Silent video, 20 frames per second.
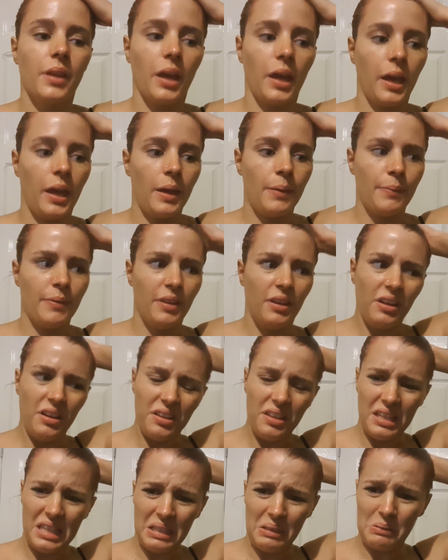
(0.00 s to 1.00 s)
The only
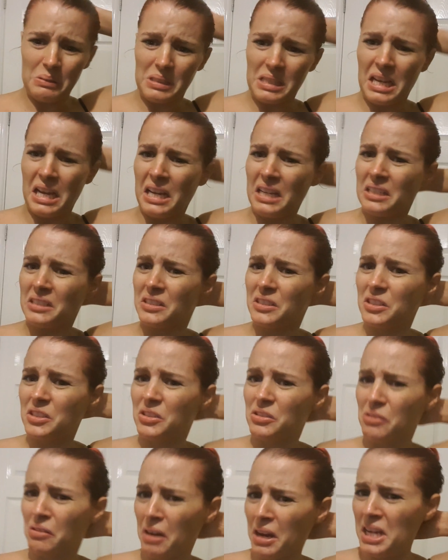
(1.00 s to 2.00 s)
thing that was kind of
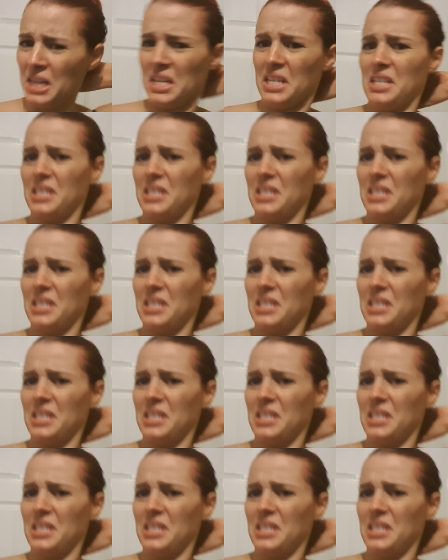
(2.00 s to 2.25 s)
strange,